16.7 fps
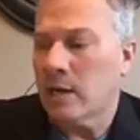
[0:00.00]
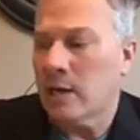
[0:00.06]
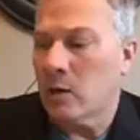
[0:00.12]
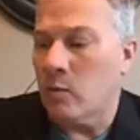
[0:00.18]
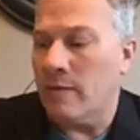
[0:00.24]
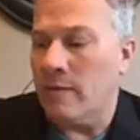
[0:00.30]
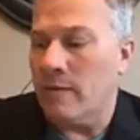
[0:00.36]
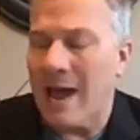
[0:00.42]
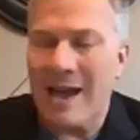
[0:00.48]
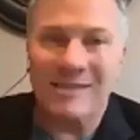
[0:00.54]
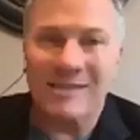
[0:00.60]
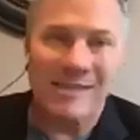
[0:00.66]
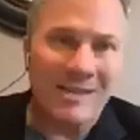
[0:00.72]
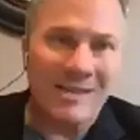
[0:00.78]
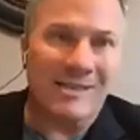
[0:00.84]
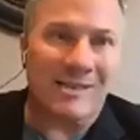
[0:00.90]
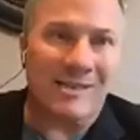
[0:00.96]
When that
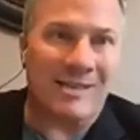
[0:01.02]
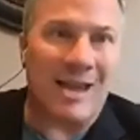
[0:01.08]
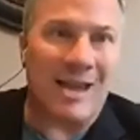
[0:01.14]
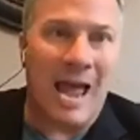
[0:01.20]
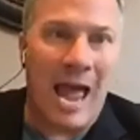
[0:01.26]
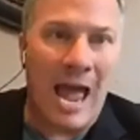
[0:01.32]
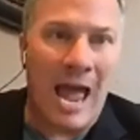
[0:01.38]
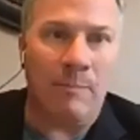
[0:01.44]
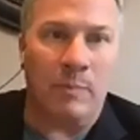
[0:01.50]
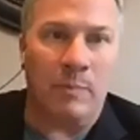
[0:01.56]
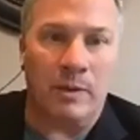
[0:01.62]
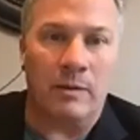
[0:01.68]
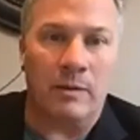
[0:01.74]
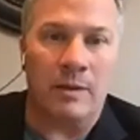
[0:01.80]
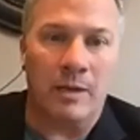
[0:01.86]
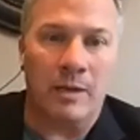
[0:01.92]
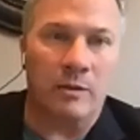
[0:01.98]
ceases to happen,
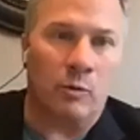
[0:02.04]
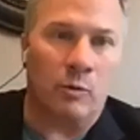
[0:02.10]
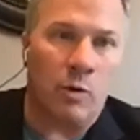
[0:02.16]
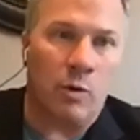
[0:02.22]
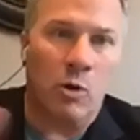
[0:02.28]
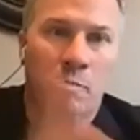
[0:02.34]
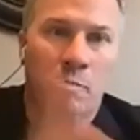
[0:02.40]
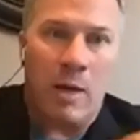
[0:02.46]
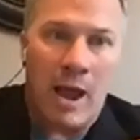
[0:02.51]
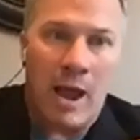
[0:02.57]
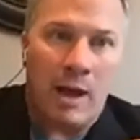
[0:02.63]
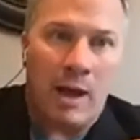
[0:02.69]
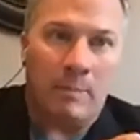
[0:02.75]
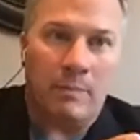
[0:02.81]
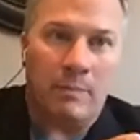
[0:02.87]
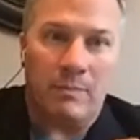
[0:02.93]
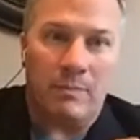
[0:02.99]
then the roadmap
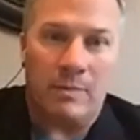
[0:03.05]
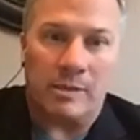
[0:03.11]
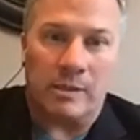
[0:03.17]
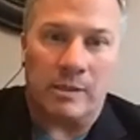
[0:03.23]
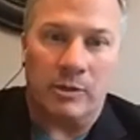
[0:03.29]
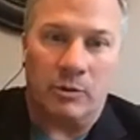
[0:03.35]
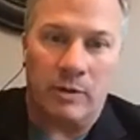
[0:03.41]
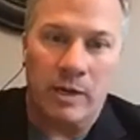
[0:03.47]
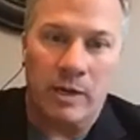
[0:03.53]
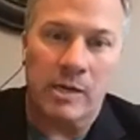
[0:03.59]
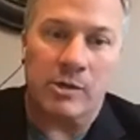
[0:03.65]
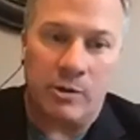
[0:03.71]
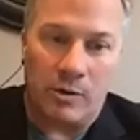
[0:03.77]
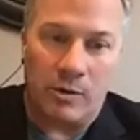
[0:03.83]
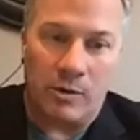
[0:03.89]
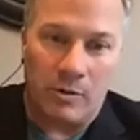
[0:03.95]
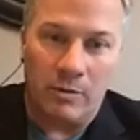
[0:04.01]
is a little
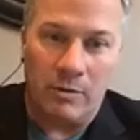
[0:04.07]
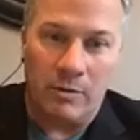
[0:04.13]
easier